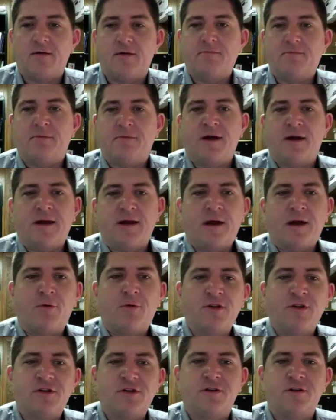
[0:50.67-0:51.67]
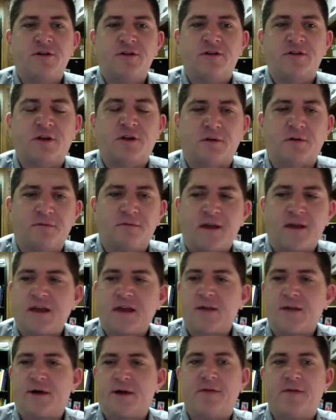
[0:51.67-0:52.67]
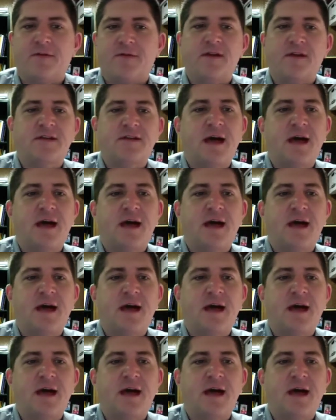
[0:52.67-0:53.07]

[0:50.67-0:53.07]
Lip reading: But I want you to start thinking about this.